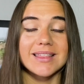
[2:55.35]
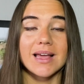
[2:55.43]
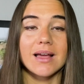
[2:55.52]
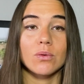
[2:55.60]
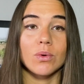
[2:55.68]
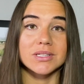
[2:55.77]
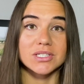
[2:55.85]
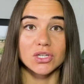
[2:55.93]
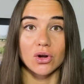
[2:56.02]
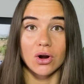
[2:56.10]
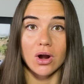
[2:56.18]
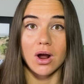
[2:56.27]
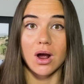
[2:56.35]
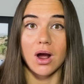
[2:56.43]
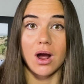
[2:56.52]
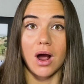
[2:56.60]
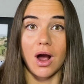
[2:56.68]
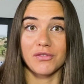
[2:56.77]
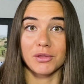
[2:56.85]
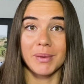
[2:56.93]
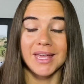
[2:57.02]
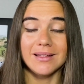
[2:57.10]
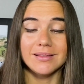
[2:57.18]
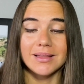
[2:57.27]
that once you're off the
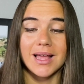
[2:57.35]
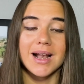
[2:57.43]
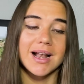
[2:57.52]
pill